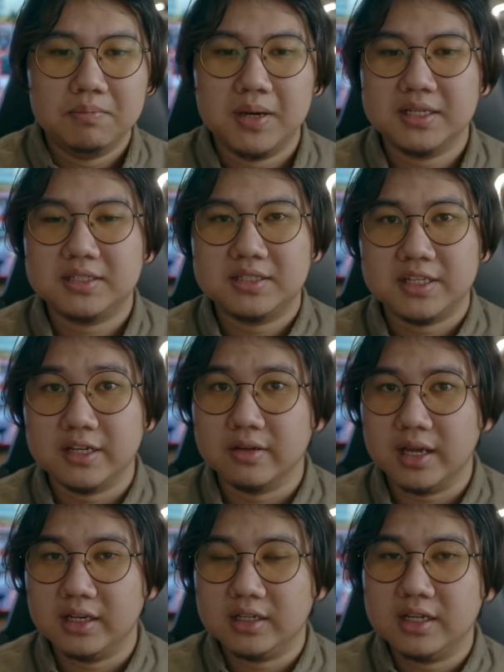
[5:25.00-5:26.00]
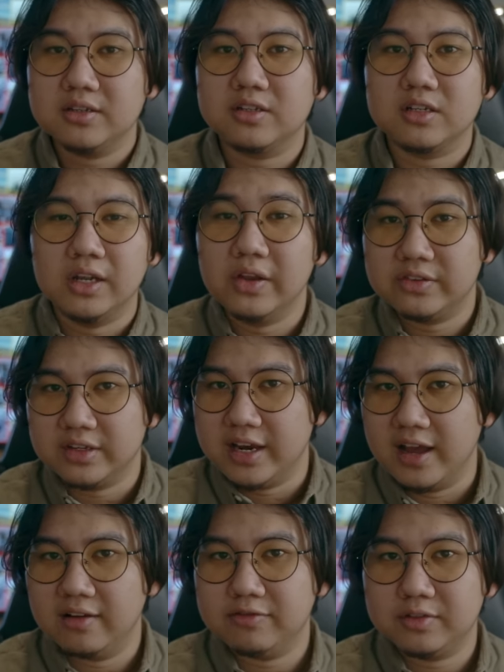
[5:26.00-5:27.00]
but still it is close
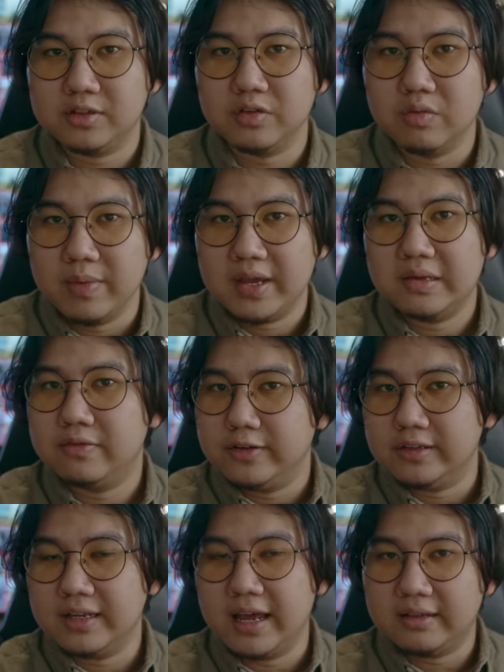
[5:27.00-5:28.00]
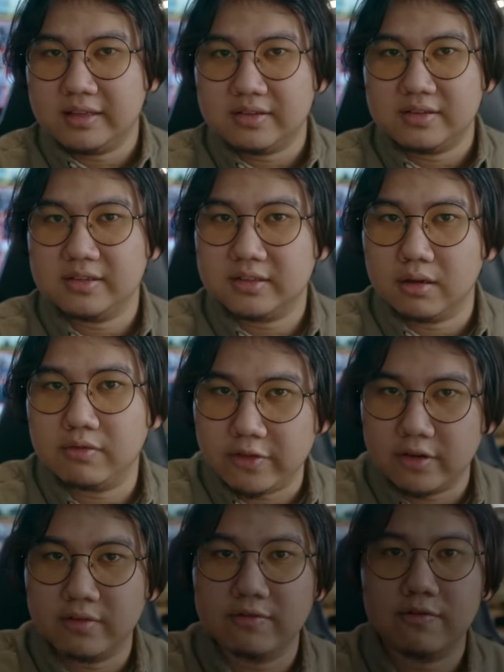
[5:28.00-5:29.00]
enough to make you feel like this is a
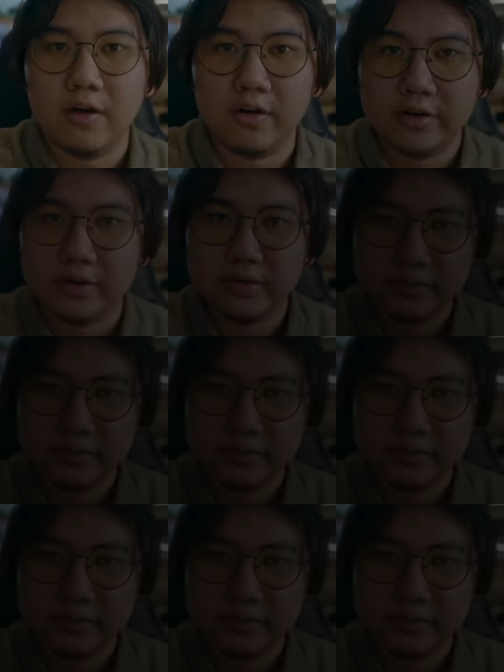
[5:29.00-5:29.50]
film photo.